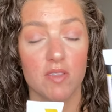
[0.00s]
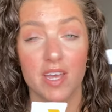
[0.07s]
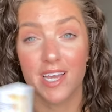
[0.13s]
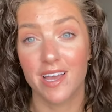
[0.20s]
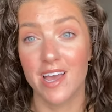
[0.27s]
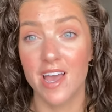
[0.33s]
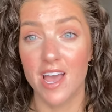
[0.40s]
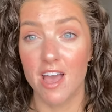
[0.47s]
Like
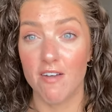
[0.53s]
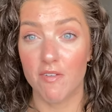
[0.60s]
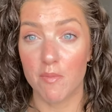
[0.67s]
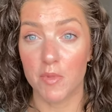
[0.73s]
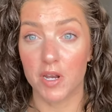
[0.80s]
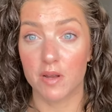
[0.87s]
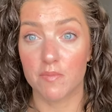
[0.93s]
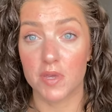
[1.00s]
if I'm
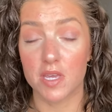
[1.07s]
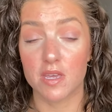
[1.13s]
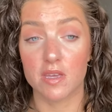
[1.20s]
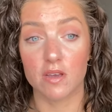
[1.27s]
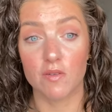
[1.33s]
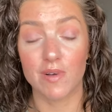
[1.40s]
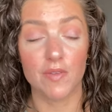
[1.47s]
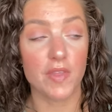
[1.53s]
gonna
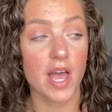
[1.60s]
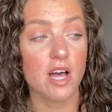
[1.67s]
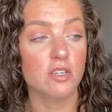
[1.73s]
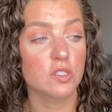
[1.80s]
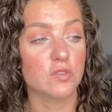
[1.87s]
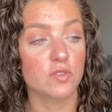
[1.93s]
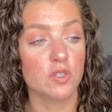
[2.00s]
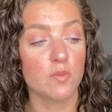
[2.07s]
be around the
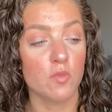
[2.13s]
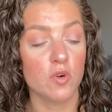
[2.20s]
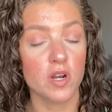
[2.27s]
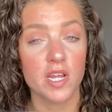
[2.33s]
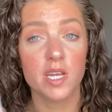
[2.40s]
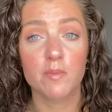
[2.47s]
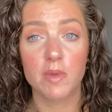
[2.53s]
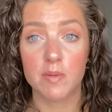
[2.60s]
house for the
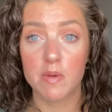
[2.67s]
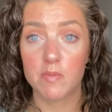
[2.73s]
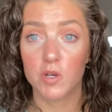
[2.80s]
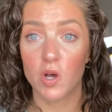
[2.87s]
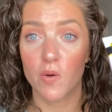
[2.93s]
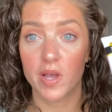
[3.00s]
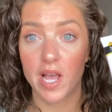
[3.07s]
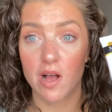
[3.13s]
morning and maybe I'm
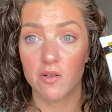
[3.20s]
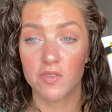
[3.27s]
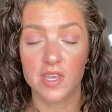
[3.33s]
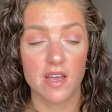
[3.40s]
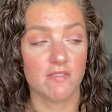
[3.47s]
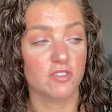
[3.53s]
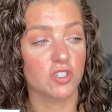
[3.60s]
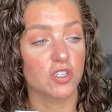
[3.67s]
going out in the
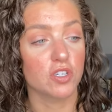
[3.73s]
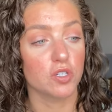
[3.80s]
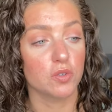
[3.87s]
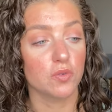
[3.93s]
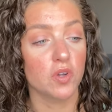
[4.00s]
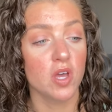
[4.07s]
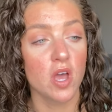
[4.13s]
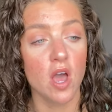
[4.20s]

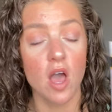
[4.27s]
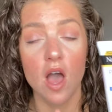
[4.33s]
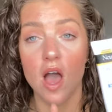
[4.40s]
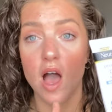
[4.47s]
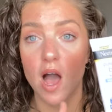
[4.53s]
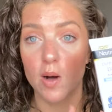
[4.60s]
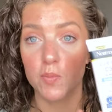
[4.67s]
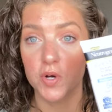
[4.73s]
afternoon,
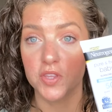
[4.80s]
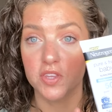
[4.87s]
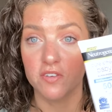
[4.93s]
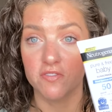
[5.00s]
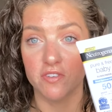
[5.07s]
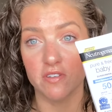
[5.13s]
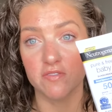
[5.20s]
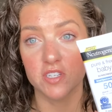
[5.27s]
I'll put the
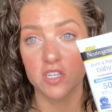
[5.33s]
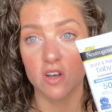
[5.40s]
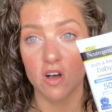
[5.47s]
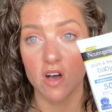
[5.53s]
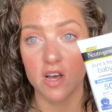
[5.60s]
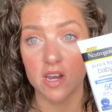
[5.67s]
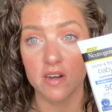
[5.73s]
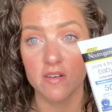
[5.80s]
fifty
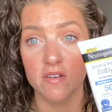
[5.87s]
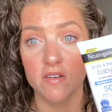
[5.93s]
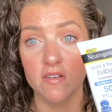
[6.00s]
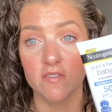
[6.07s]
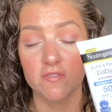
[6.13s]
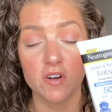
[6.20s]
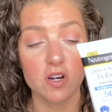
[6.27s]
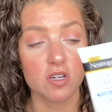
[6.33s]
on
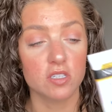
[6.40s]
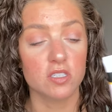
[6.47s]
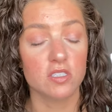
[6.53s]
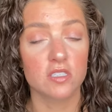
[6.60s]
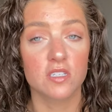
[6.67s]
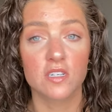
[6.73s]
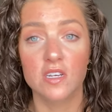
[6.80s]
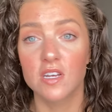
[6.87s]

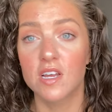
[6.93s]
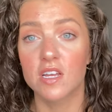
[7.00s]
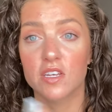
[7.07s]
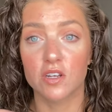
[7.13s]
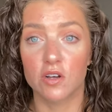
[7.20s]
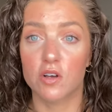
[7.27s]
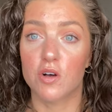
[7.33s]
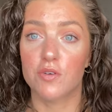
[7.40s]
first,
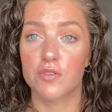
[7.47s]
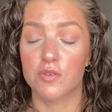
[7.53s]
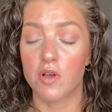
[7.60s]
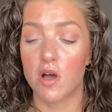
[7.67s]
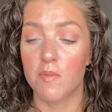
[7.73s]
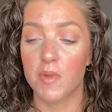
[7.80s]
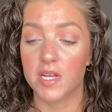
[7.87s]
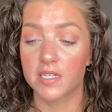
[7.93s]
you know, go
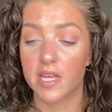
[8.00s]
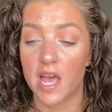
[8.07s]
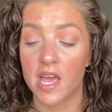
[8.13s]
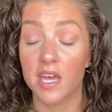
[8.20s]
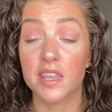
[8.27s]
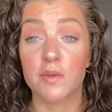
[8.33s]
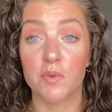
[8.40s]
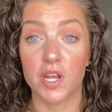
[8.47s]
throughout my day.
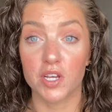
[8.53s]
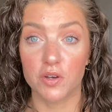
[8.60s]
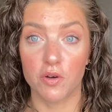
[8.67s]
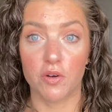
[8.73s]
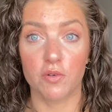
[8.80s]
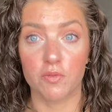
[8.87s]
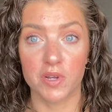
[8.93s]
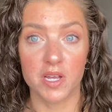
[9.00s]
And then when I go
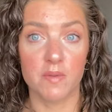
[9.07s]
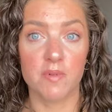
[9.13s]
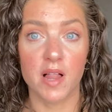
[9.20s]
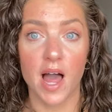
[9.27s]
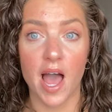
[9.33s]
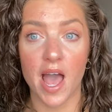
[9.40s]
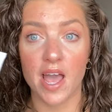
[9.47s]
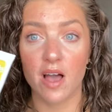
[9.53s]
to
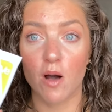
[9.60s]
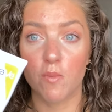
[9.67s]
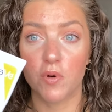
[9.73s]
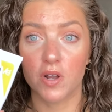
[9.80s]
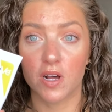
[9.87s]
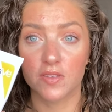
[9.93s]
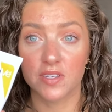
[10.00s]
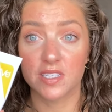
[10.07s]
reapply, I'll
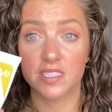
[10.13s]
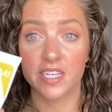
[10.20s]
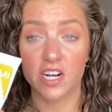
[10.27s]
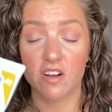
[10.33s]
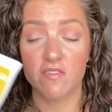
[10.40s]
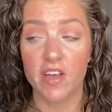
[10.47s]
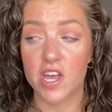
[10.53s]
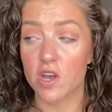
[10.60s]
put on the
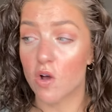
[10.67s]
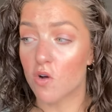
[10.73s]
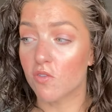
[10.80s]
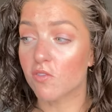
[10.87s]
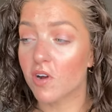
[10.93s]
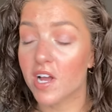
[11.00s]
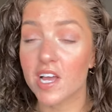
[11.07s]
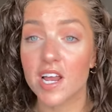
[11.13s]
CeraVe
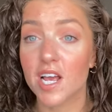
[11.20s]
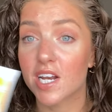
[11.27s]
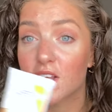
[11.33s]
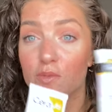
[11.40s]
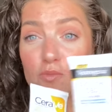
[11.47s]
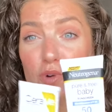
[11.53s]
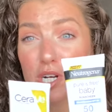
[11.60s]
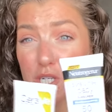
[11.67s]
over it, and
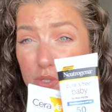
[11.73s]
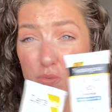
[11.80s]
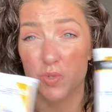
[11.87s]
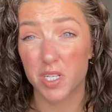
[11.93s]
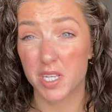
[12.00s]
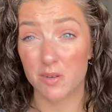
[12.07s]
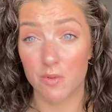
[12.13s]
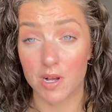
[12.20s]
it works
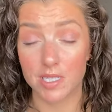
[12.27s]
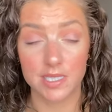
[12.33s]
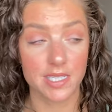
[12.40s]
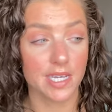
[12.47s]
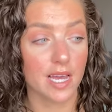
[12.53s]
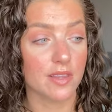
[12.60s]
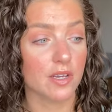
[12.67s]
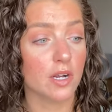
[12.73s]
really well
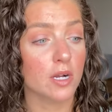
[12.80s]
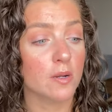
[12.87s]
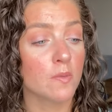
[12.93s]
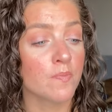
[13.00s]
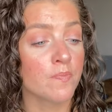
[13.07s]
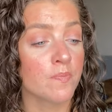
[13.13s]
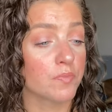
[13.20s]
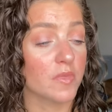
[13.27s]
together.
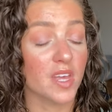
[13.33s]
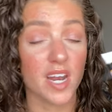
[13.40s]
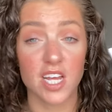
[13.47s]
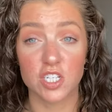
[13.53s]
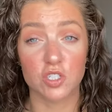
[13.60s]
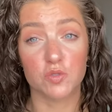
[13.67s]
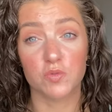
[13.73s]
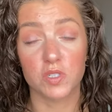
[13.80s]
And I
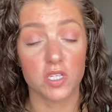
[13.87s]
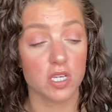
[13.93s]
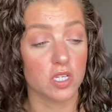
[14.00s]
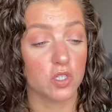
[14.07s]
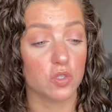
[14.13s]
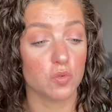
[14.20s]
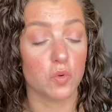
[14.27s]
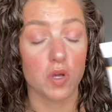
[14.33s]
just really
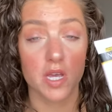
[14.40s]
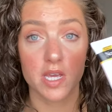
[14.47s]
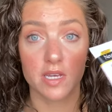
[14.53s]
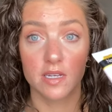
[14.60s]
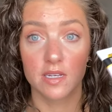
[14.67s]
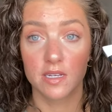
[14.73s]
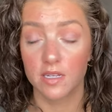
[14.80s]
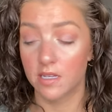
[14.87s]

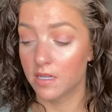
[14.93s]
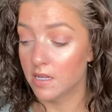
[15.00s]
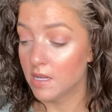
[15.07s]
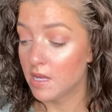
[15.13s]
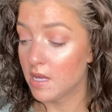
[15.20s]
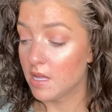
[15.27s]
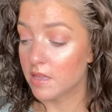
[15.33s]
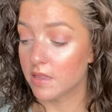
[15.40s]
enjoy
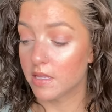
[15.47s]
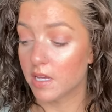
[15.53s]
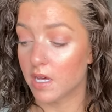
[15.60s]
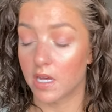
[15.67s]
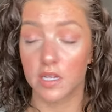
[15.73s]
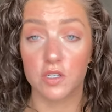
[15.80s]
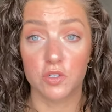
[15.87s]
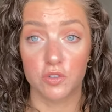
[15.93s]
the
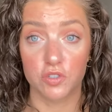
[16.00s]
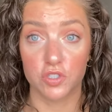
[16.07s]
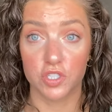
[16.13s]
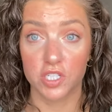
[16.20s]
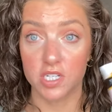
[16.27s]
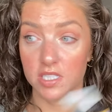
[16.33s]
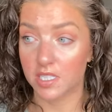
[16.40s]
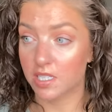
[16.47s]

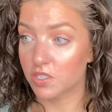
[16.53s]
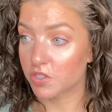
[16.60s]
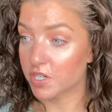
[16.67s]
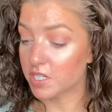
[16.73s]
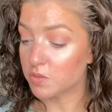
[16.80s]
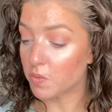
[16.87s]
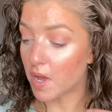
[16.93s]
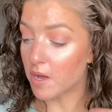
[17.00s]
Neutrogena sunscreen
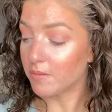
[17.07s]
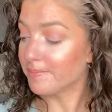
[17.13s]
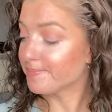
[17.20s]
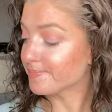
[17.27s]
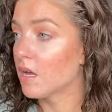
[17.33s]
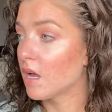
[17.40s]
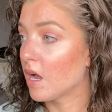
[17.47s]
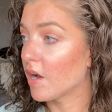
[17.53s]
as well.
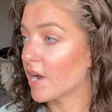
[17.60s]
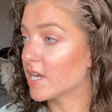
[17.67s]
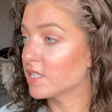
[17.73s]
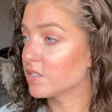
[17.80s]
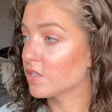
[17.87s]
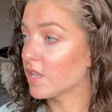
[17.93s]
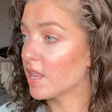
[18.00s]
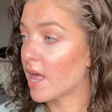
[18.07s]
All right,
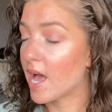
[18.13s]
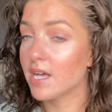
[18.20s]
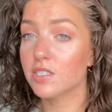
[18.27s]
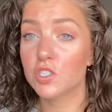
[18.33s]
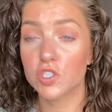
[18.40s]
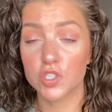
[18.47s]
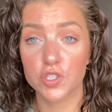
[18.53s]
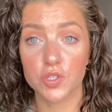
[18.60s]
so the
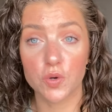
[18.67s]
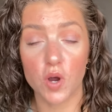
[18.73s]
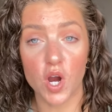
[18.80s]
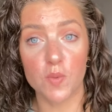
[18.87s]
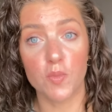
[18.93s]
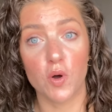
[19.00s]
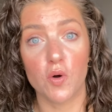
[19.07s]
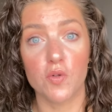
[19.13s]
last two
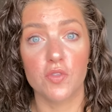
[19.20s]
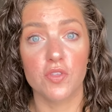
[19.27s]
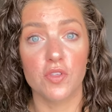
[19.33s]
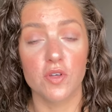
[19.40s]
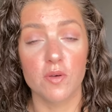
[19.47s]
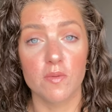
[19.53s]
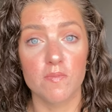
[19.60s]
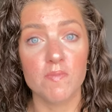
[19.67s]
are both
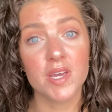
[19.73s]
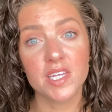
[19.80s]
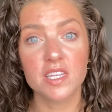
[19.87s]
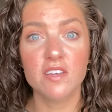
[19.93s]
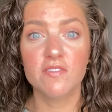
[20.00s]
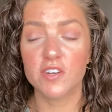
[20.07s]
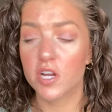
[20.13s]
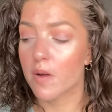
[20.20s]

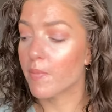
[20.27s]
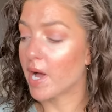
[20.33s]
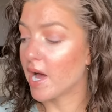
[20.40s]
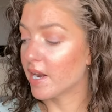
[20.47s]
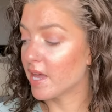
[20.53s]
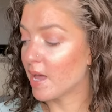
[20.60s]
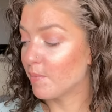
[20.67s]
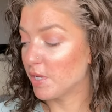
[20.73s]
mainly for your
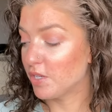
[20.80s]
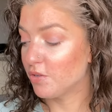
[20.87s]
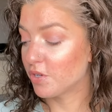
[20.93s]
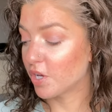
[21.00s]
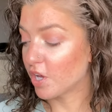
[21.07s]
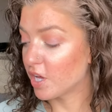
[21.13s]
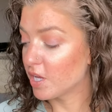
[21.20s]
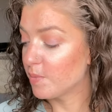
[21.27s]
body. I mean, you
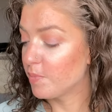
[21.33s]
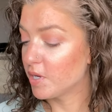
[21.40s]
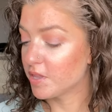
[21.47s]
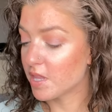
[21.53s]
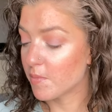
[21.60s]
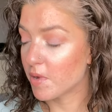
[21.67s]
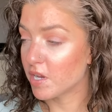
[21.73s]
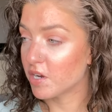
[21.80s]
could put
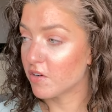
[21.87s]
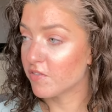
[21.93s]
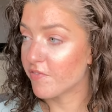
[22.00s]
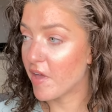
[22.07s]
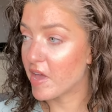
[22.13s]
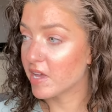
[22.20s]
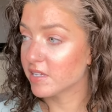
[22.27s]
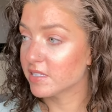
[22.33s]
them on your
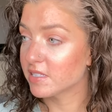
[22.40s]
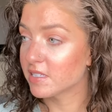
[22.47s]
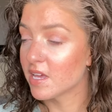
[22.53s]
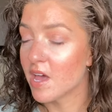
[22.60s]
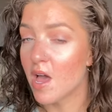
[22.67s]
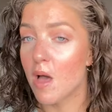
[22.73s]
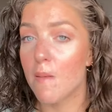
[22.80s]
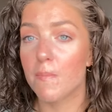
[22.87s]
face,
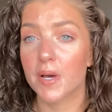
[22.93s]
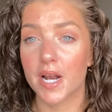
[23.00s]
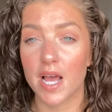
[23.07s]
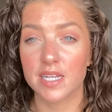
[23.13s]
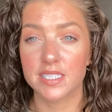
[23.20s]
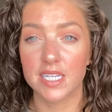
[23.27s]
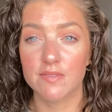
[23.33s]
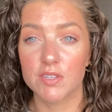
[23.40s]
but
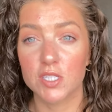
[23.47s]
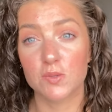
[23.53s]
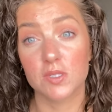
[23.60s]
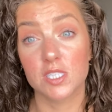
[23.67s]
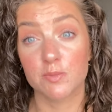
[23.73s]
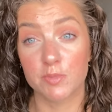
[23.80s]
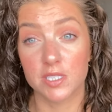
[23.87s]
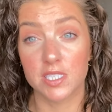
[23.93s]
I save these
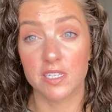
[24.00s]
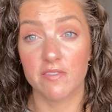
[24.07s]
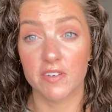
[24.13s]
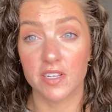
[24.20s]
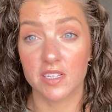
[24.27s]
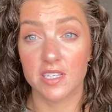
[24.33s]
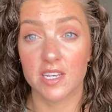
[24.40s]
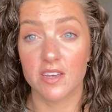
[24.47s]
ones
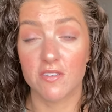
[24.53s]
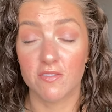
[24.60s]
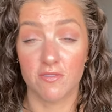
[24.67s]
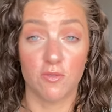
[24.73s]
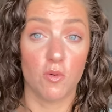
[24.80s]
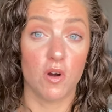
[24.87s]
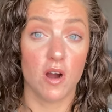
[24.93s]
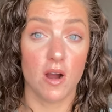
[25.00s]
specifically
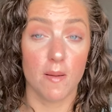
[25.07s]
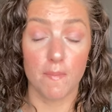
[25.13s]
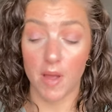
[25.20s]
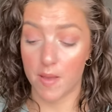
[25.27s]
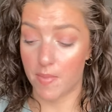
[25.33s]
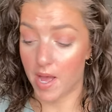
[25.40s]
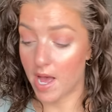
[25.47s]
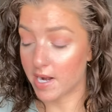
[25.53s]
for
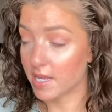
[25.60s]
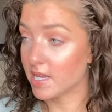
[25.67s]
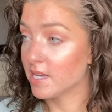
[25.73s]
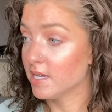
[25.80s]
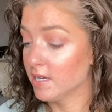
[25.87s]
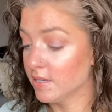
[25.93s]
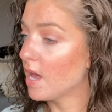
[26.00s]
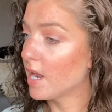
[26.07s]
my body.